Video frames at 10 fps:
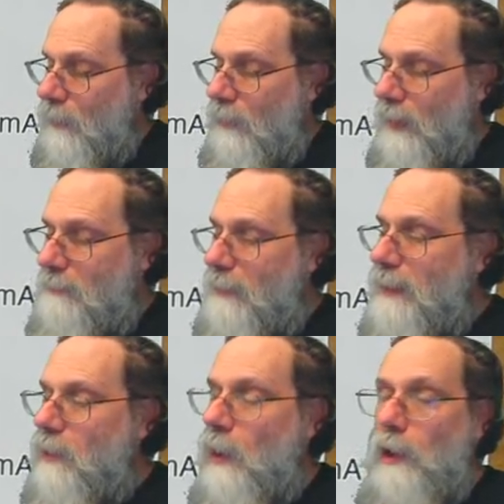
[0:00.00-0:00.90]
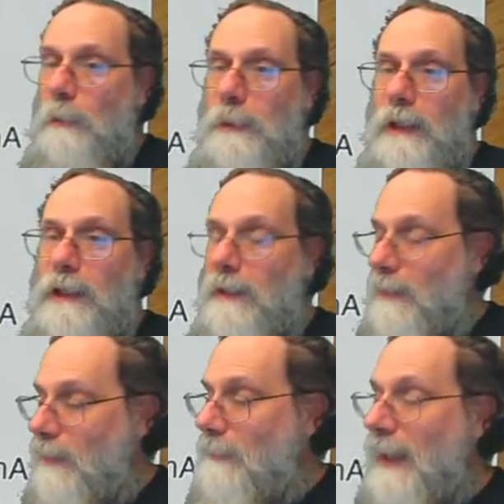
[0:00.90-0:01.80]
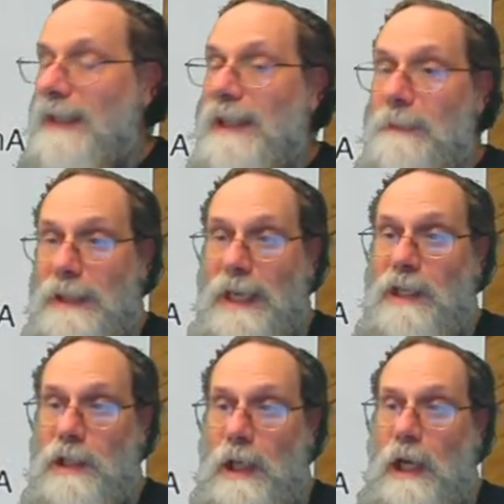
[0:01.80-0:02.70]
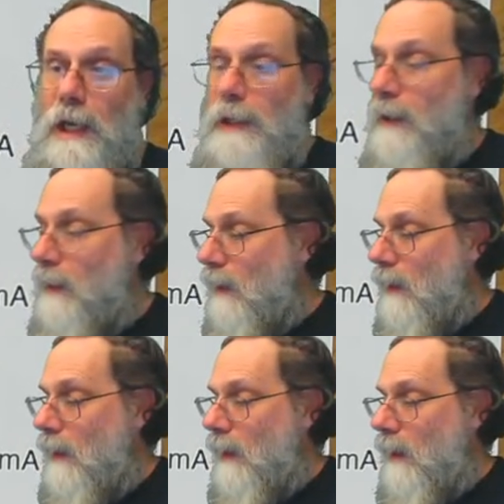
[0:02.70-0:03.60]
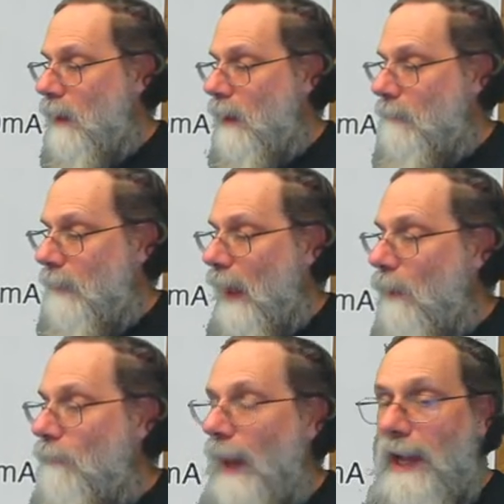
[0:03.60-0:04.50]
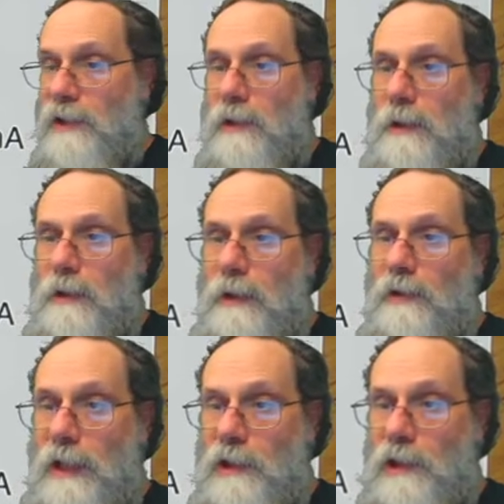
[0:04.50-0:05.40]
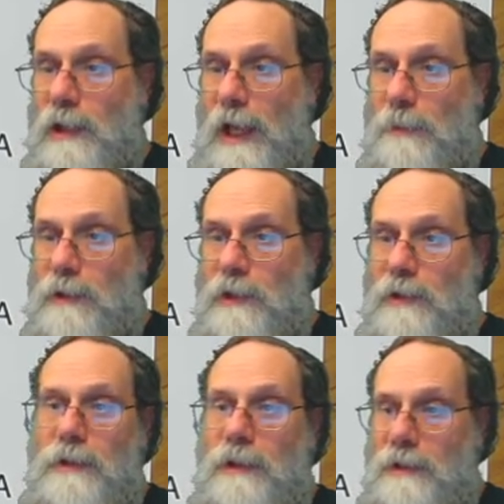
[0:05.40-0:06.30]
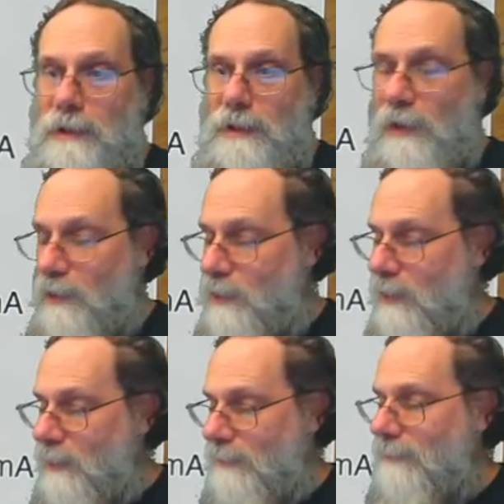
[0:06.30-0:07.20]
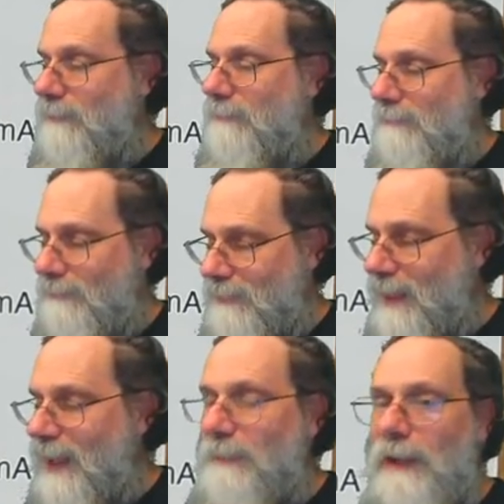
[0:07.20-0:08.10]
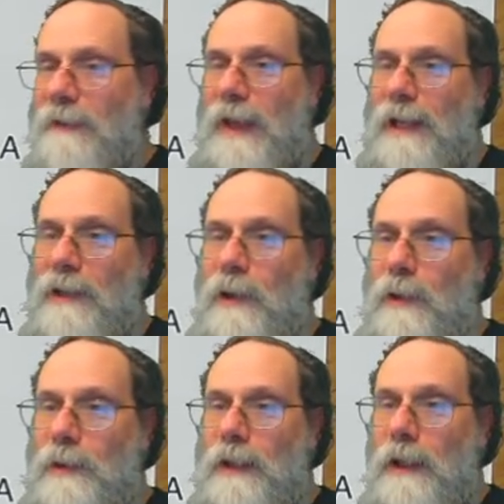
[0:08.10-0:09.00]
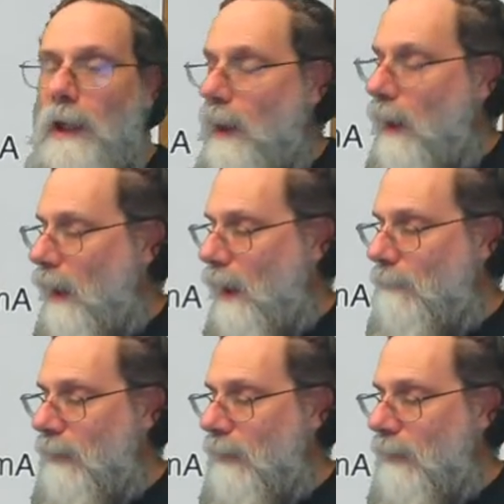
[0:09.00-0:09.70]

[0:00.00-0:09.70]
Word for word: that might no longer be the main limitation on um, how fast the transition happens is, is, the RC timing of that load. Um,